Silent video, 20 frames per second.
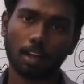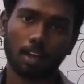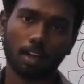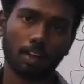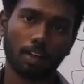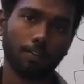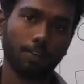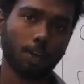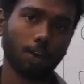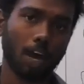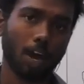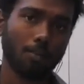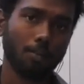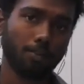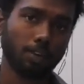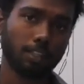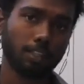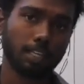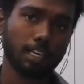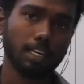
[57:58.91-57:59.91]
we have to
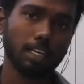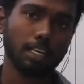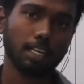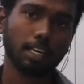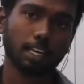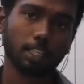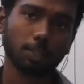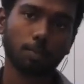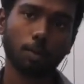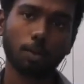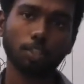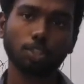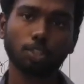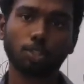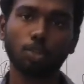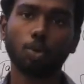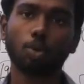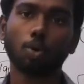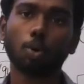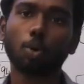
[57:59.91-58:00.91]
think response
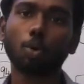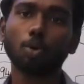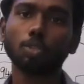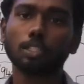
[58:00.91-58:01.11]
to whose